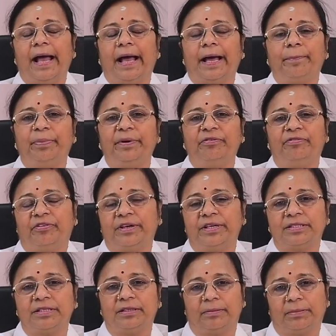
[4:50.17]
happy
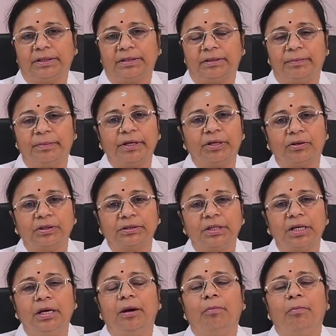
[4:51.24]
phase in the mother, because